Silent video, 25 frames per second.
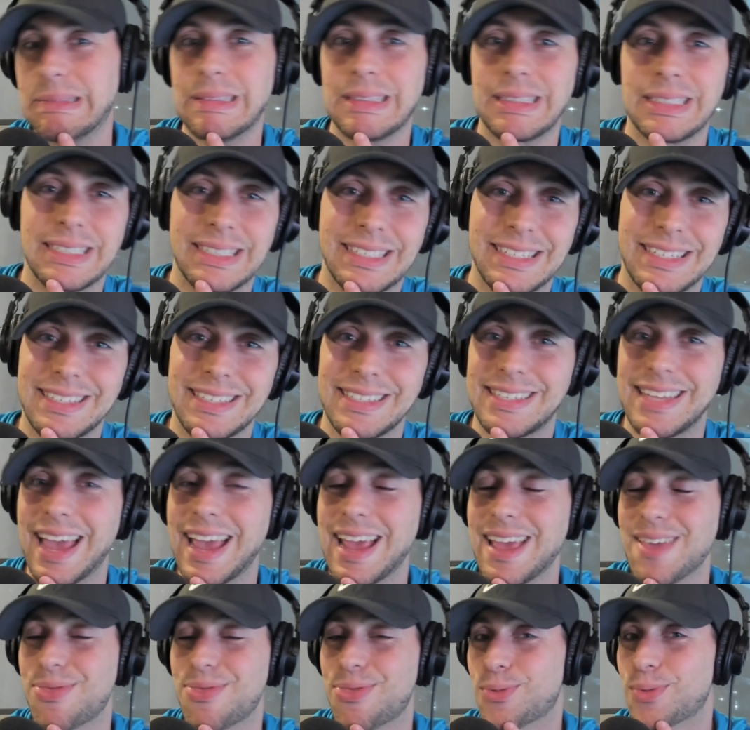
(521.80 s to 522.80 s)
It's
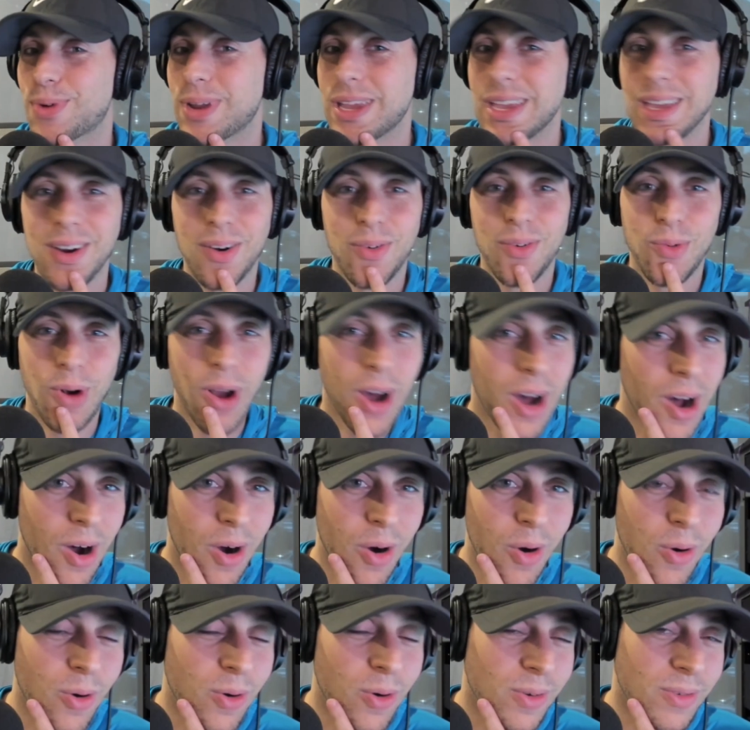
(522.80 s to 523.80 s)
day three in a
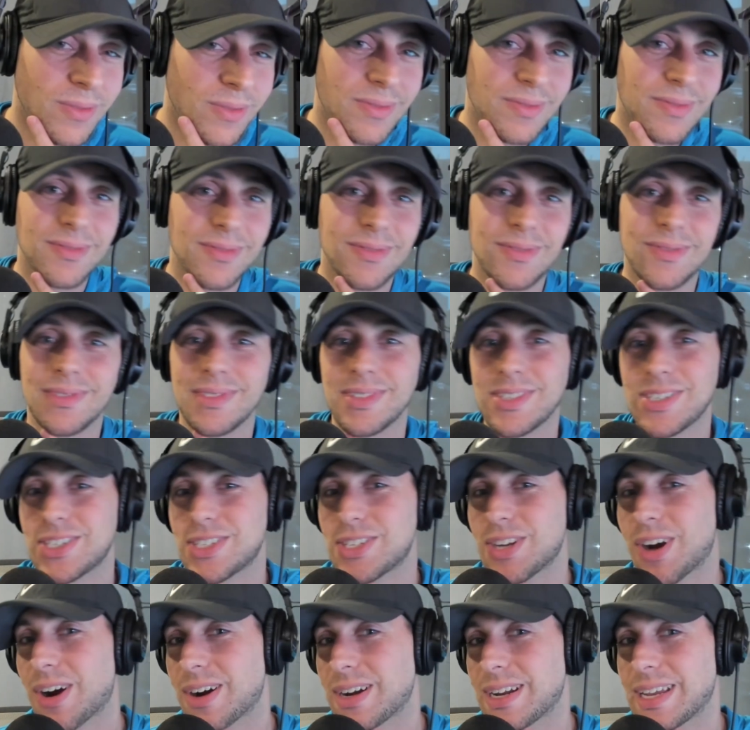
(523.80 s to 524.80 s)
row.
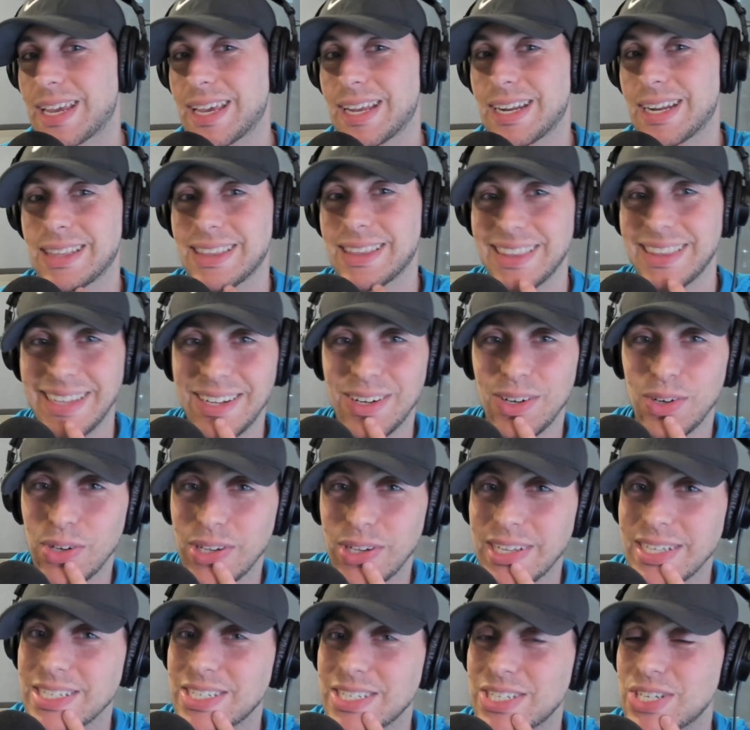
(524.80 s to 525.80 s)
Starting to get a little
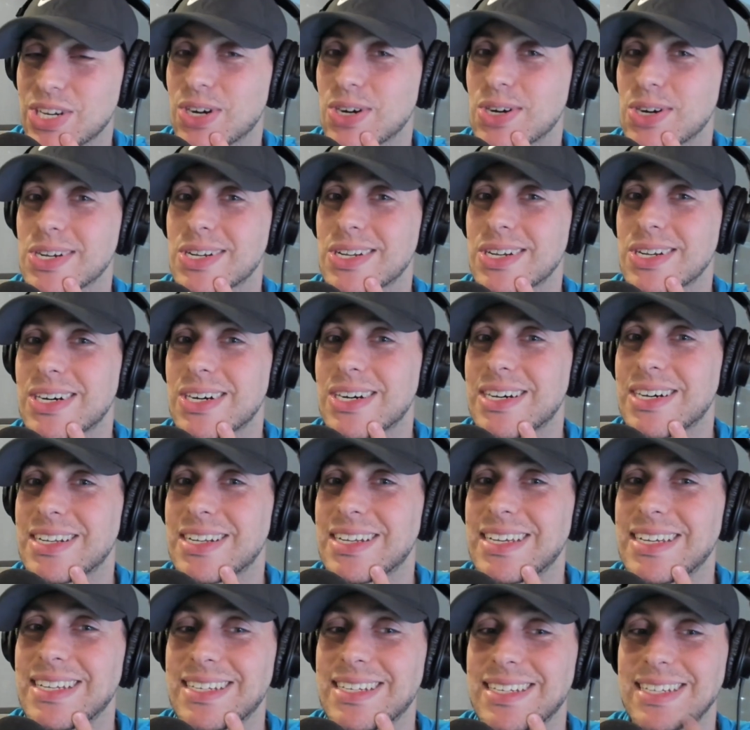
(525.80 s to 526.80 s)
concerned on
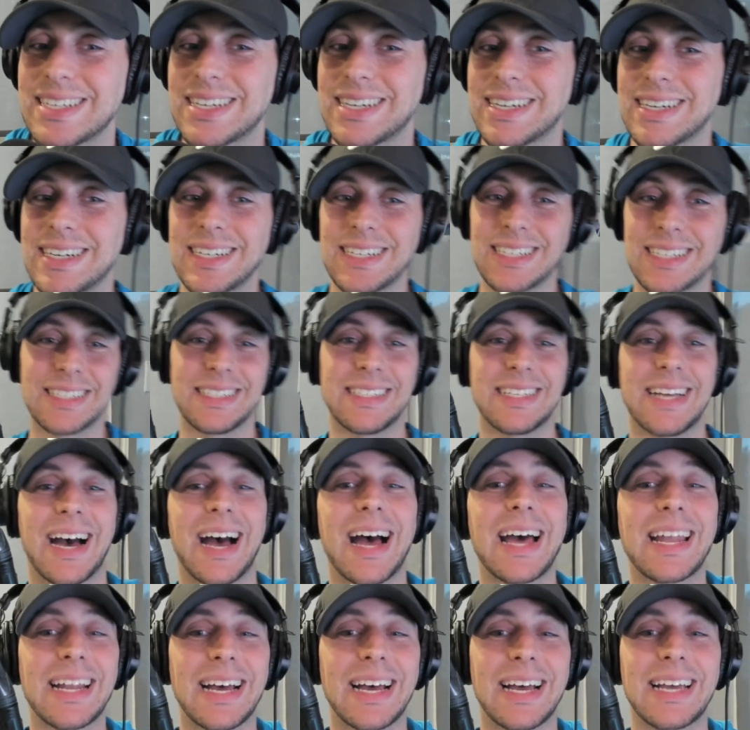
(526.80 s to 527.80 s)
it. Uh,
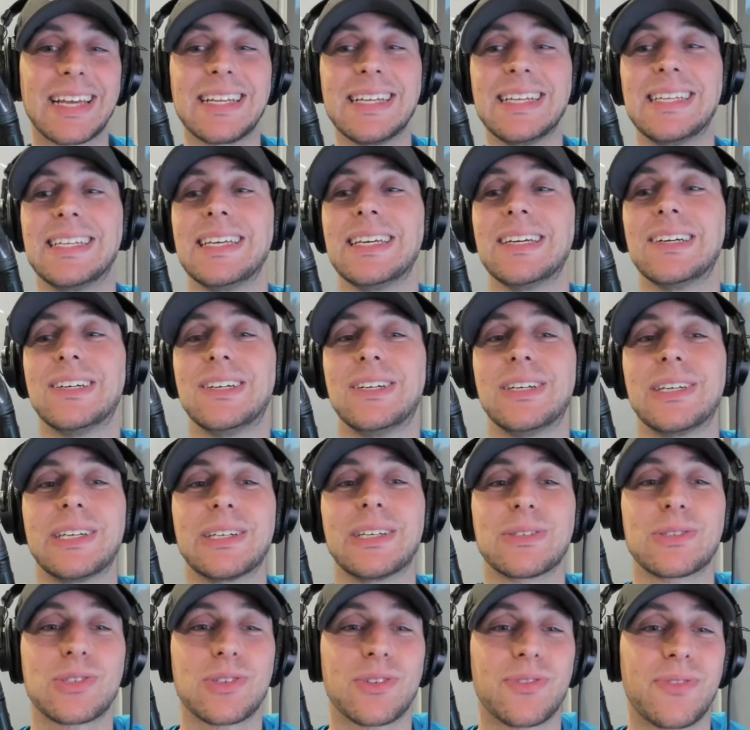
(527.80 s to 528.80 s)
not ideal.
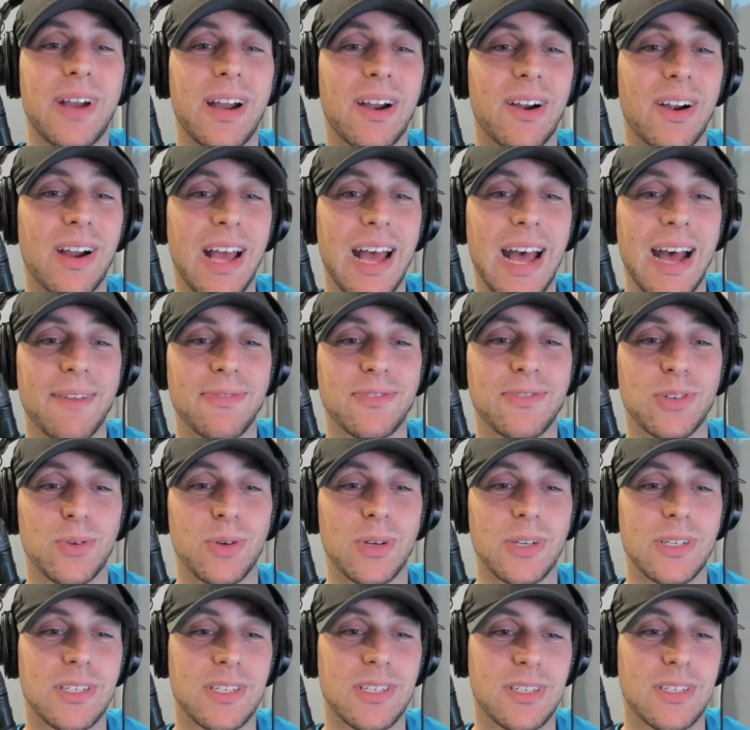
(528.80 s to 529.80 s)
Here's Rivera afterwards.